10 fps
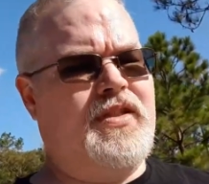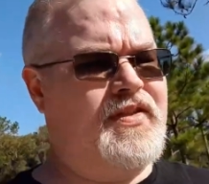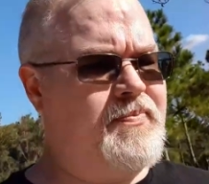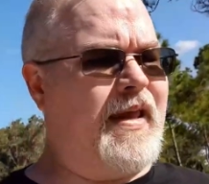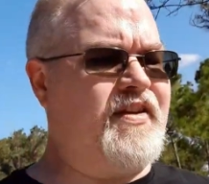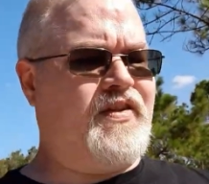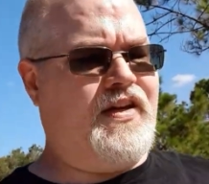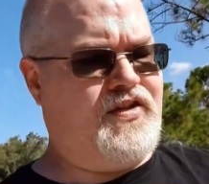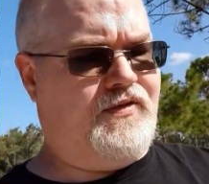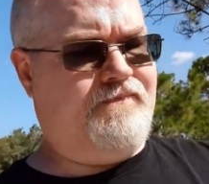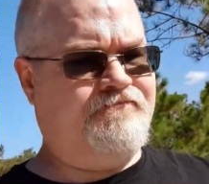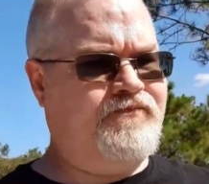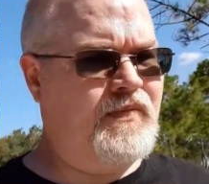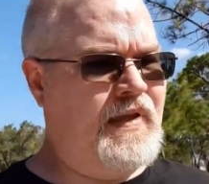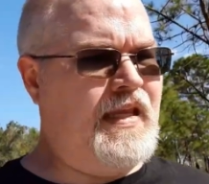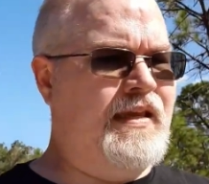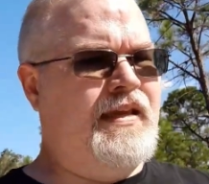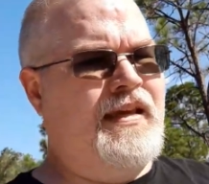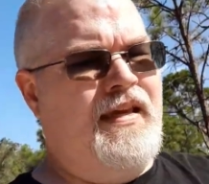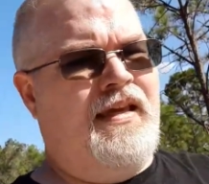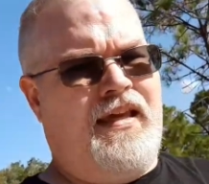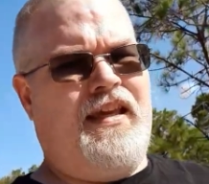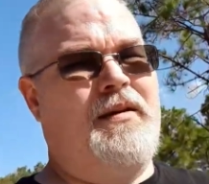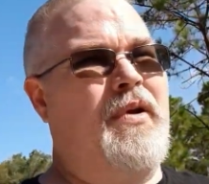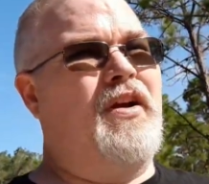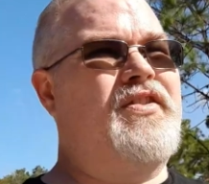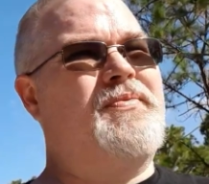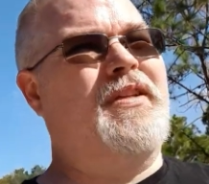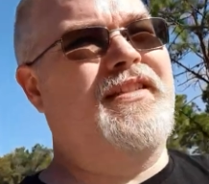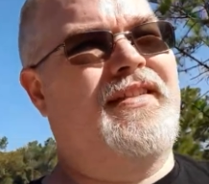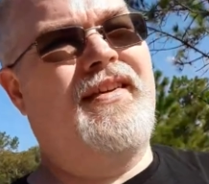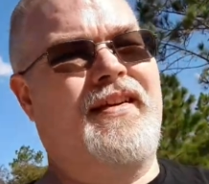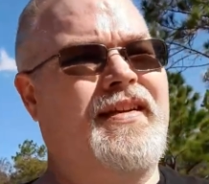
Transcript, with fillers: space station. An embarrassment.